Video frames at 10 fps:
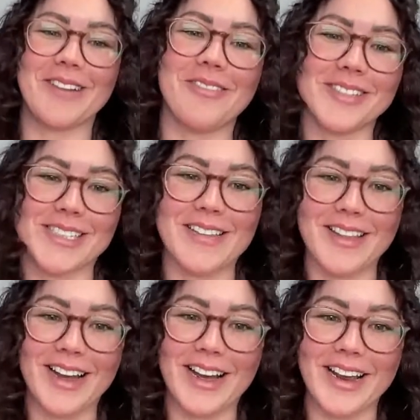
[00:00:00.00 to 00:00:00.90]
I won't say
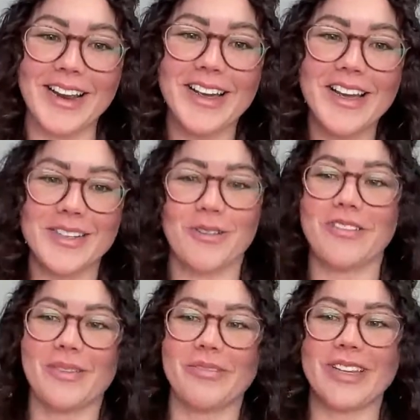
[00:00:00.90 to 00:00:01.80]
that I
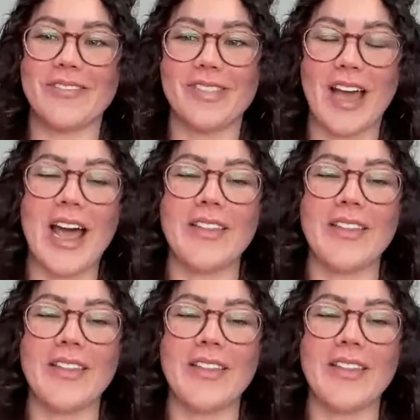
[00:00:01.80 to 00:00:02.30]
totally believe that.